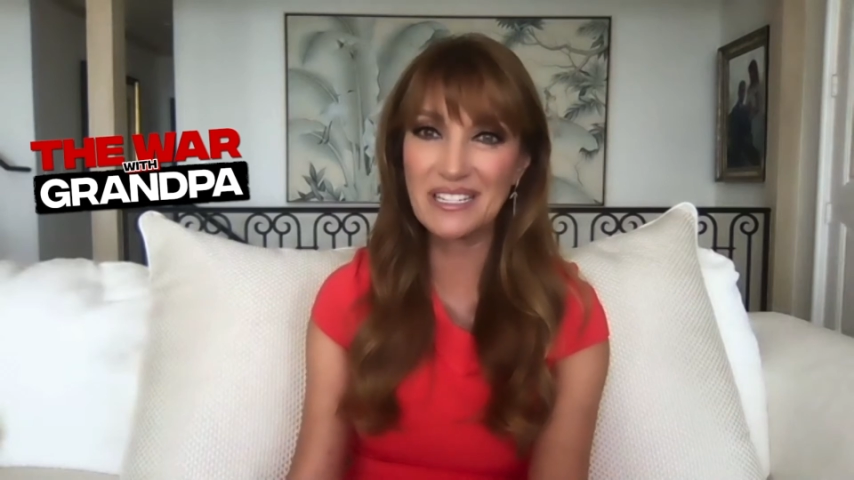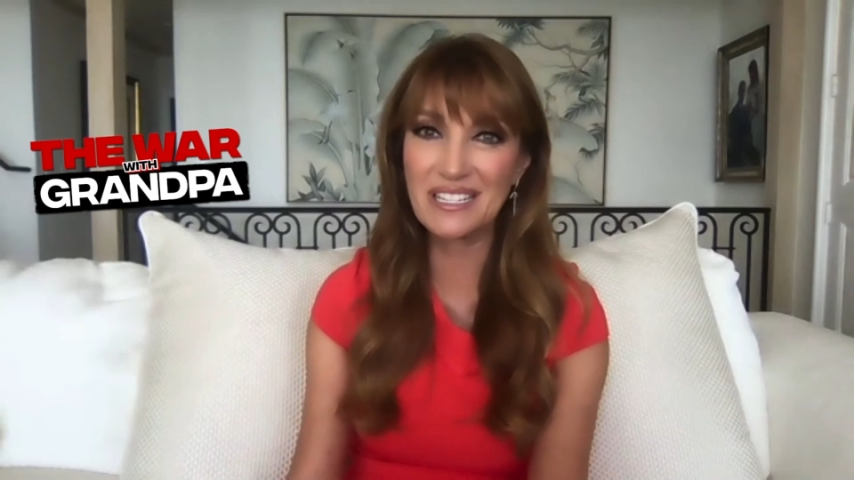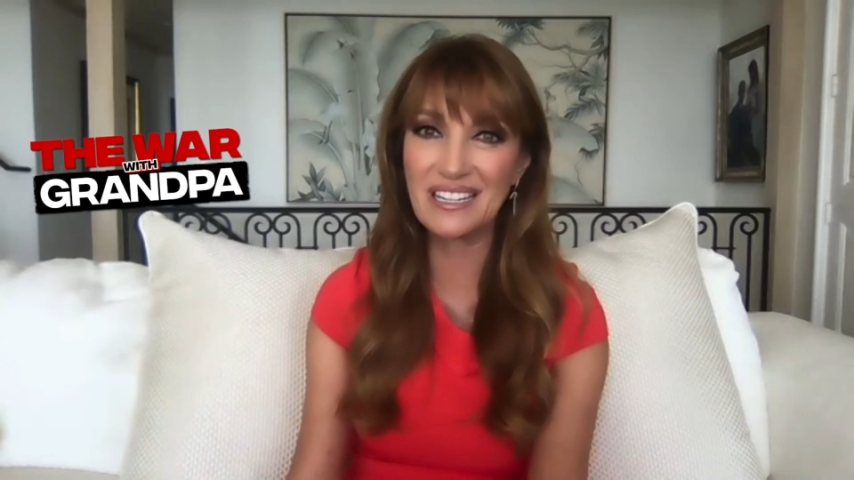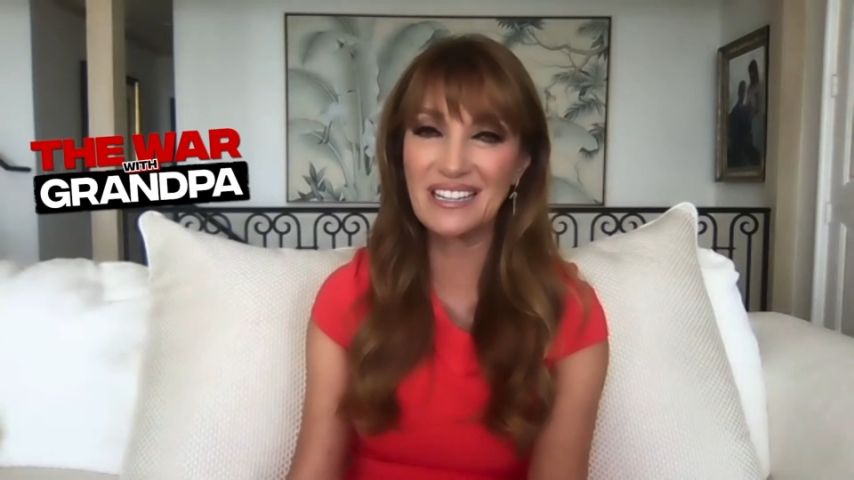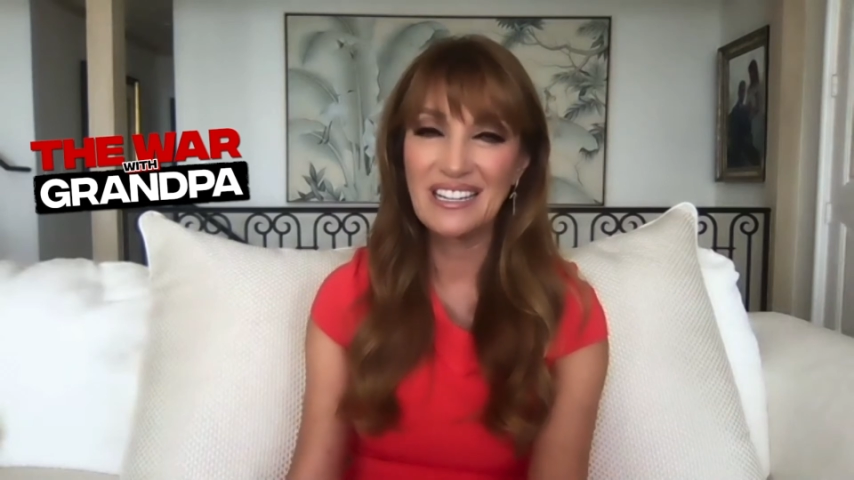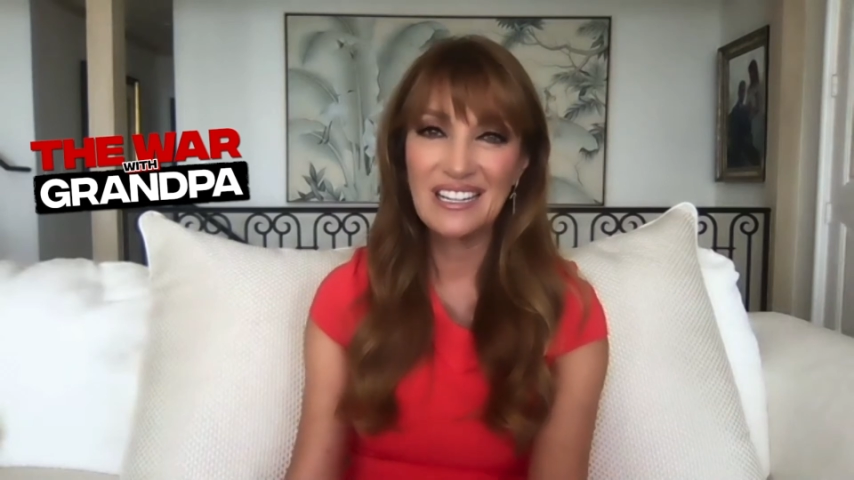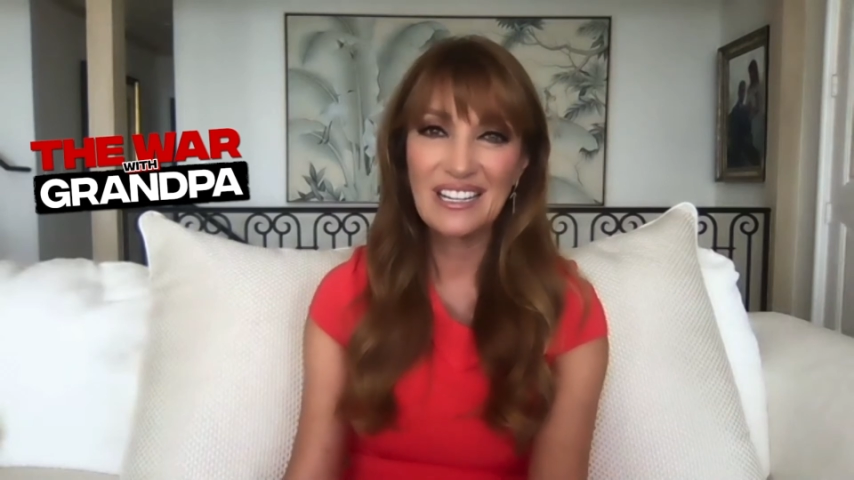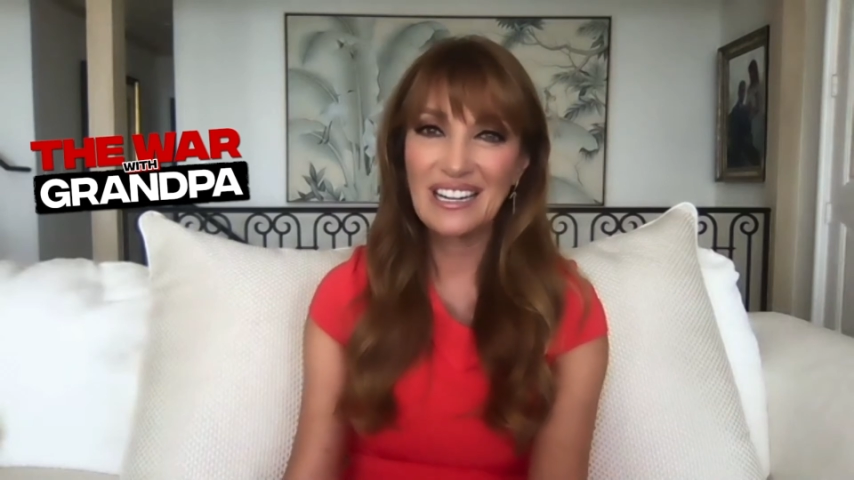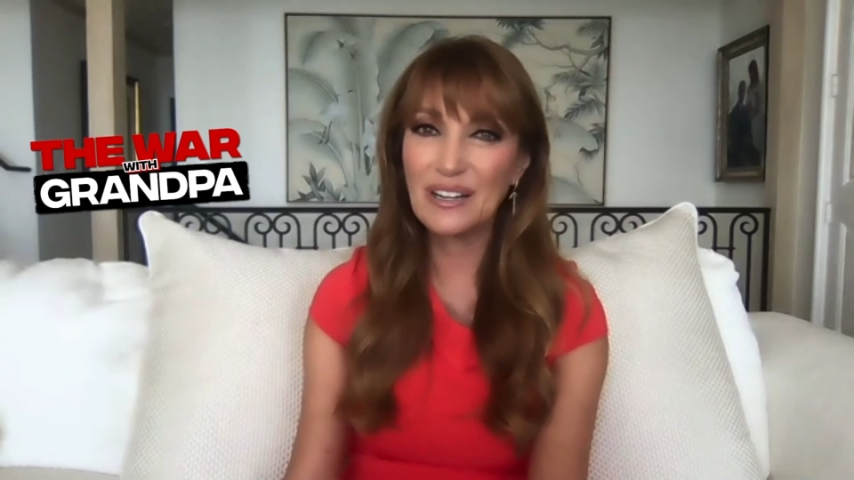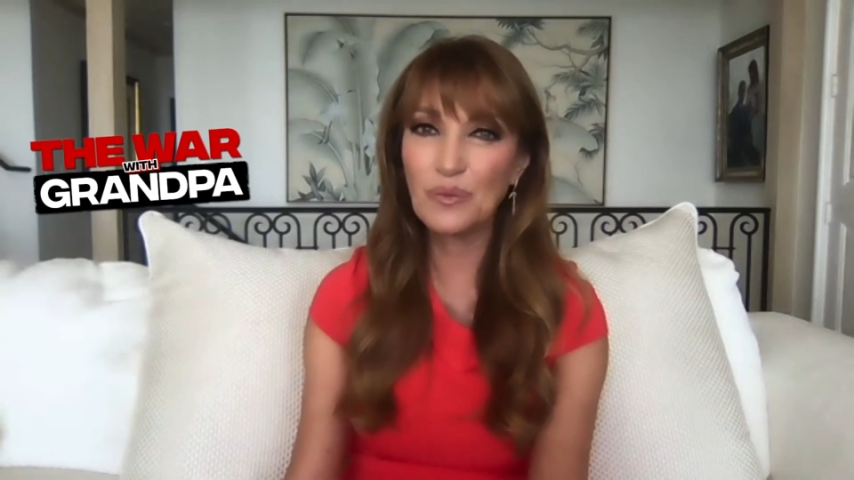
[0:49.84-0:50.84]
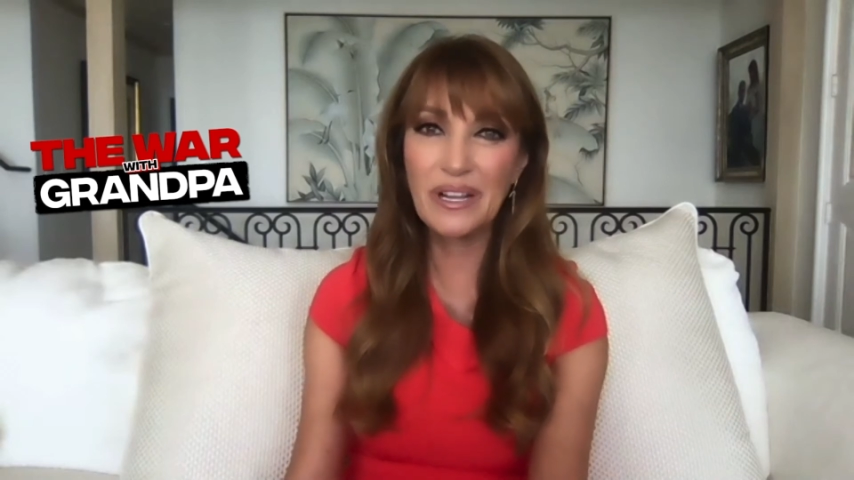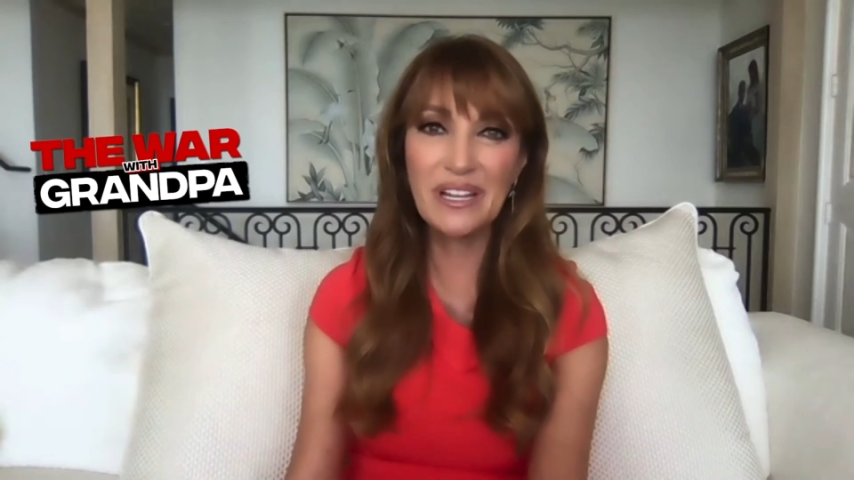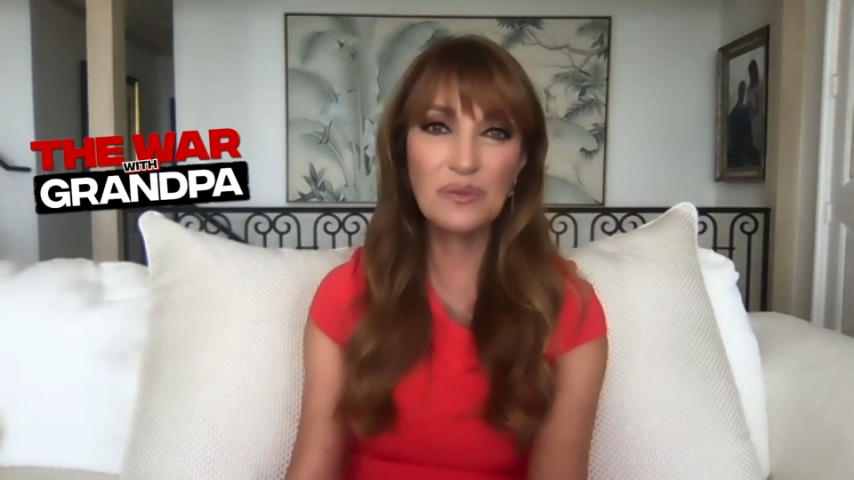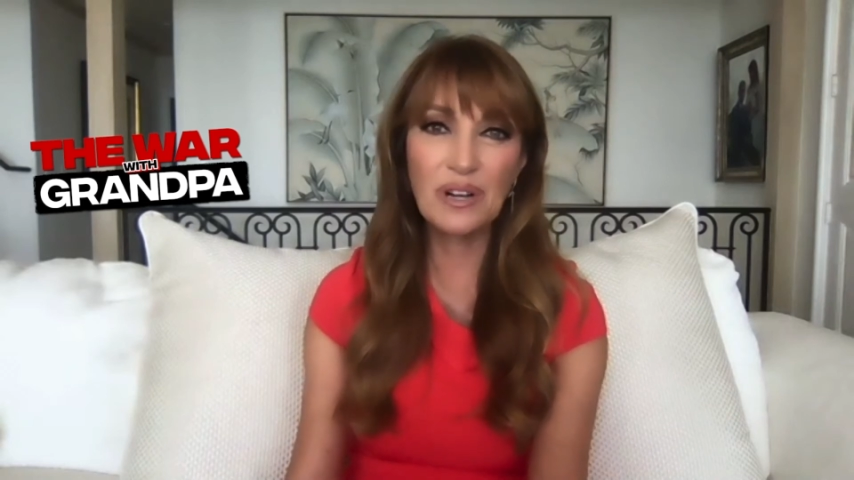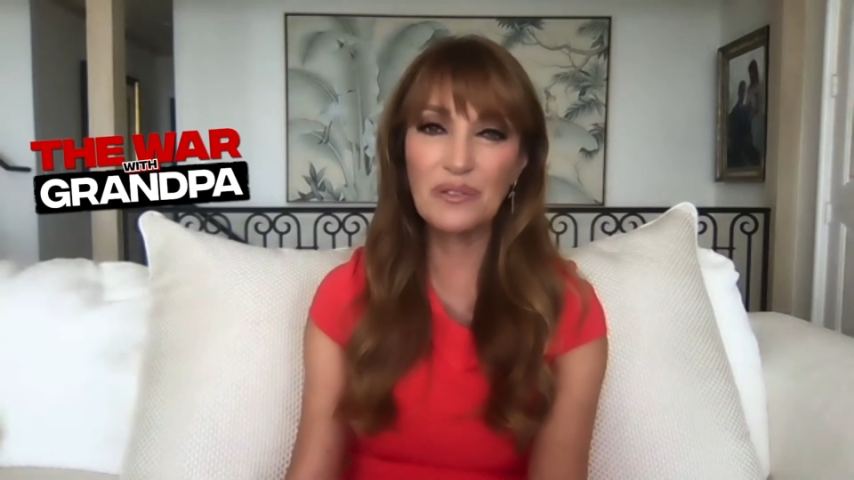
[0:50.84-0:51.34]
uh, we uh,